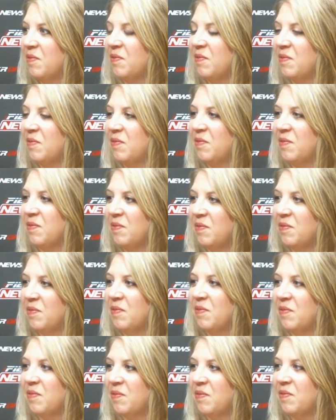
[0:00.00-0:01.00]

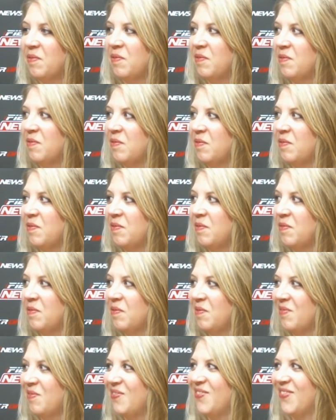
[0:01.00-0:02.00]

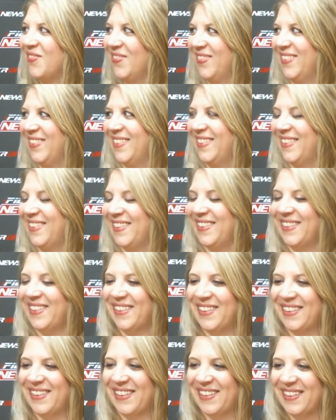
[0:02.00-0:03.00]

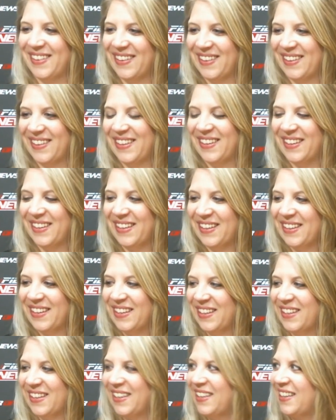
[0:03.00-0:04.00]

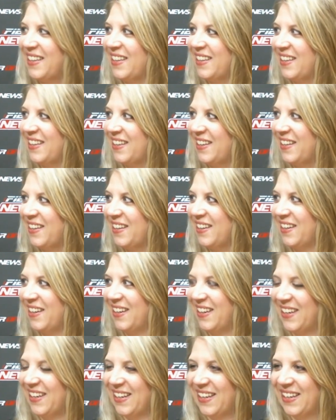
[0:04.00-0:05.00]

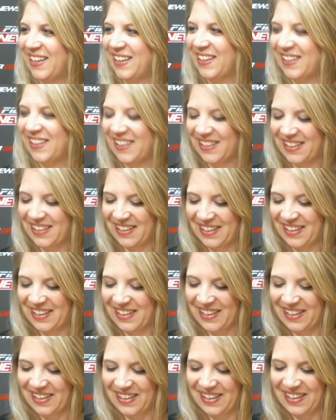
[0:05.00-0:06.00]

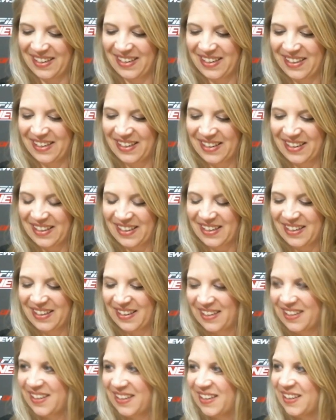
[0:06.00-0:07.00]

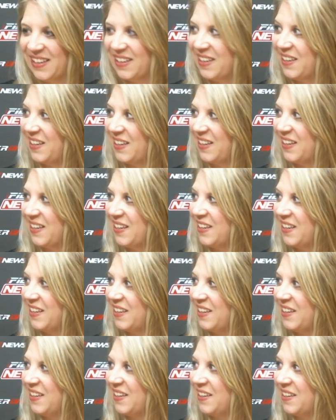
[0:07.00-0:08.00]
(not speaking)